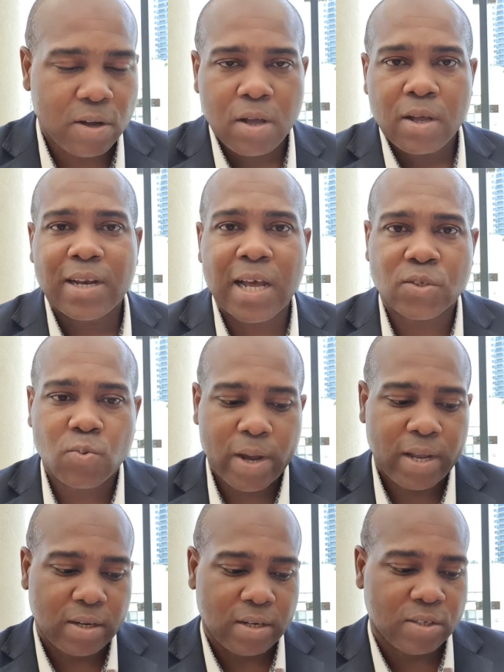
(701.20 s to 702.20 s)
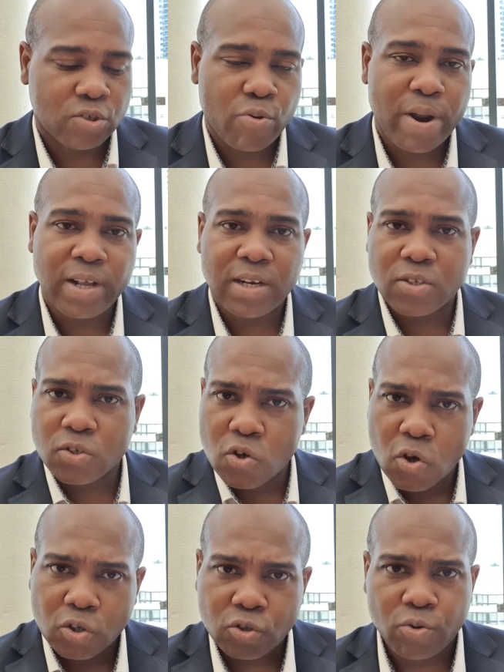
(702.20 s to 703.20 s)
That's why the training is
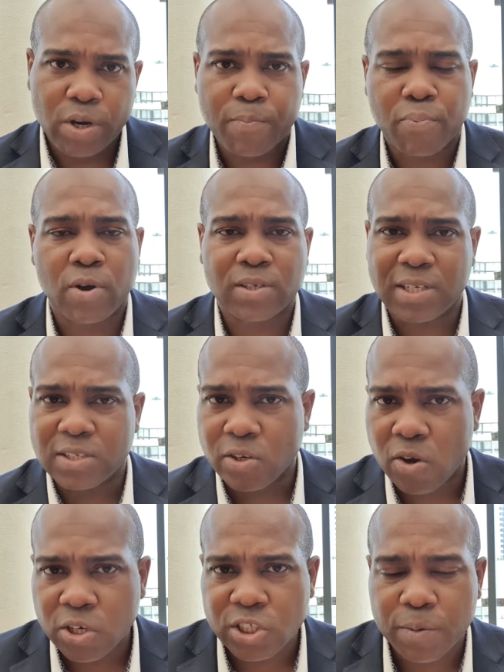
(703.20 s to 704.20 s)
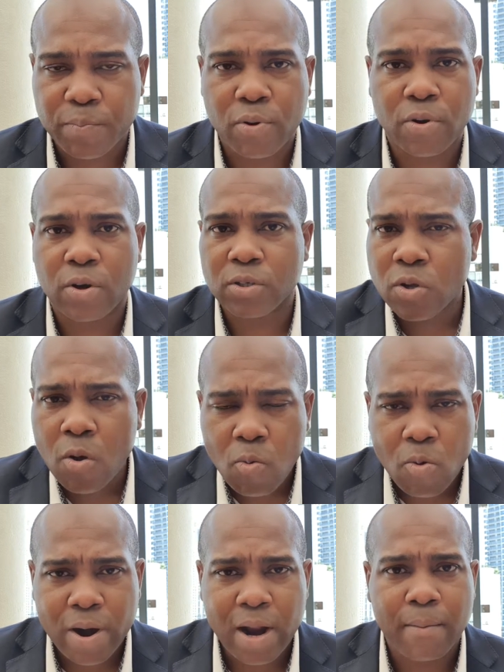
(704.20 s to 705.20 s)
go through the process, launch a product. Don't
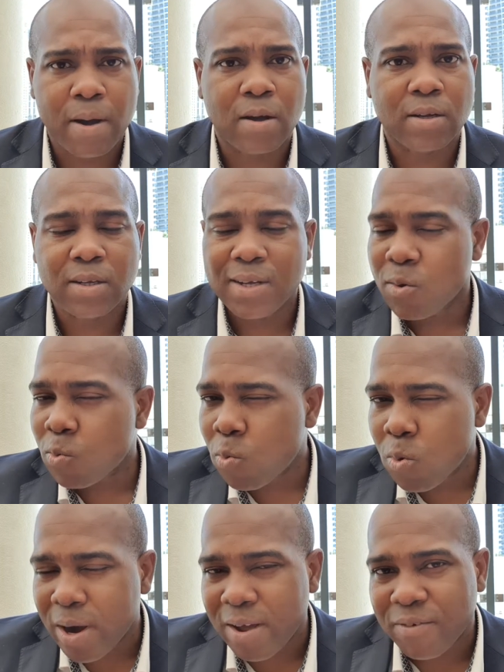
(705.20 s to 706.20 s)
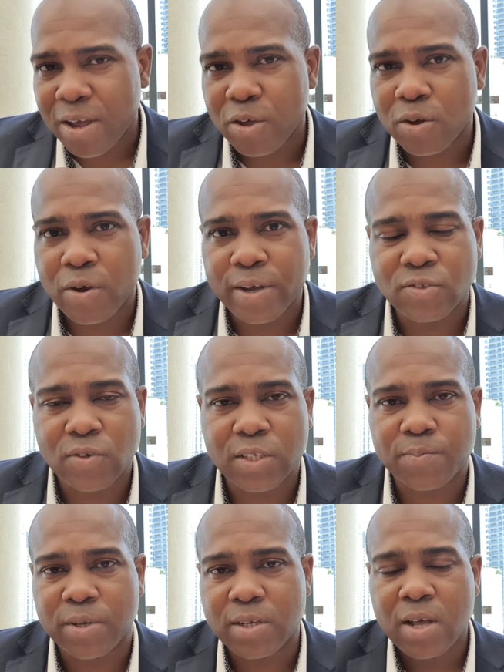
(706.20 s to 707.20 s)
worry about whatever you're going to
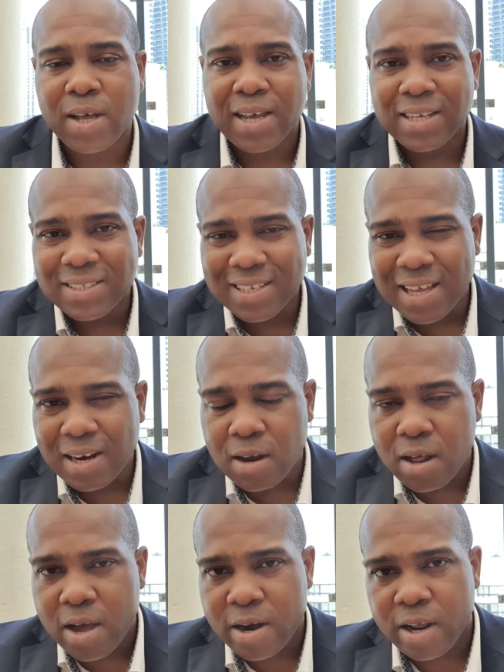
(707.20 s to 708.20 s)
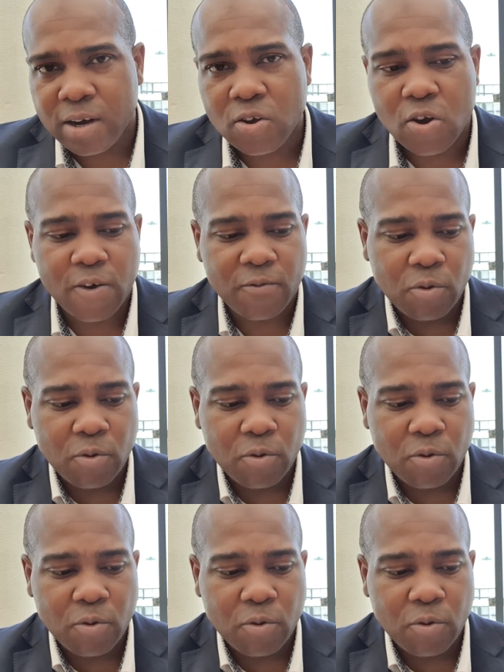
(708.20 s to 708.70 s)
experience. It's a learning curve.